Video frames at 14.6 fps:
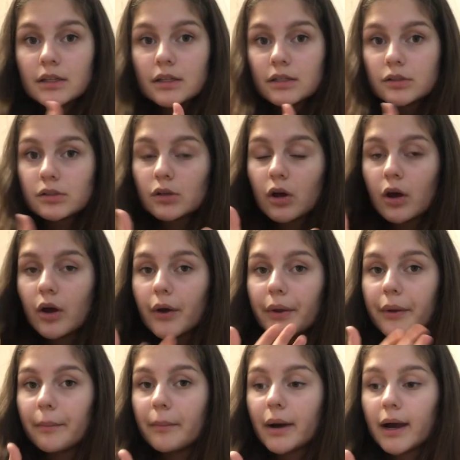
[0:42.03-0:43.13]
this on
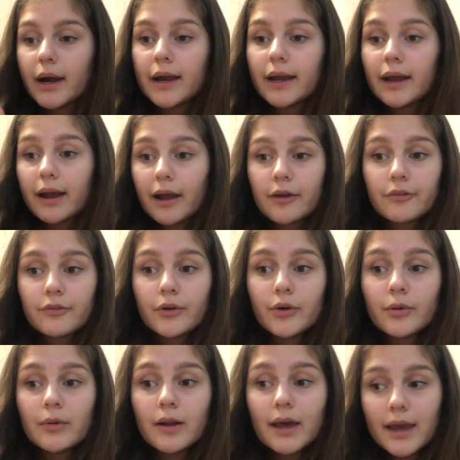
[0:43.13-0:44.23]
my
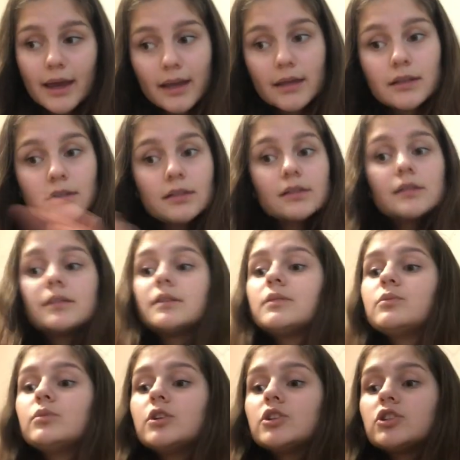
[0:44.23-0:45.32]
iPhone X,
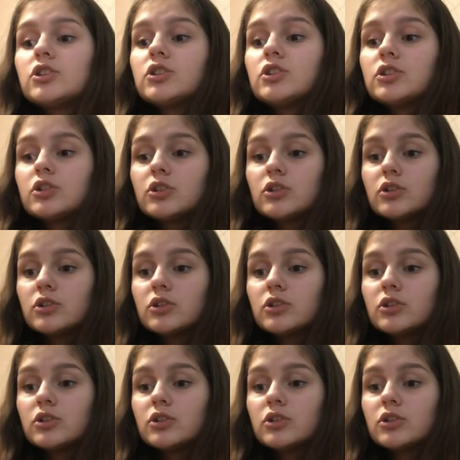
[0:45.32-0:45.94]
which